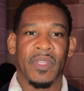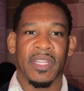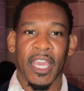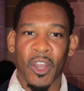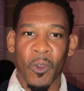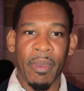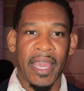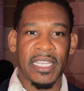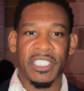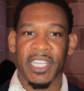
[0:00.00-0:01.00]
they go
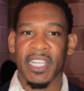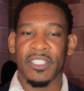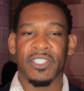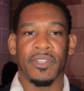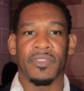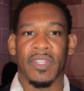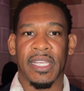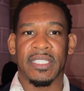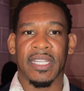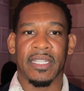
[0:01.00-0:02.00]
back and change certain
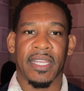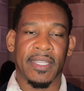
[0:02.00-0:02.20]
things that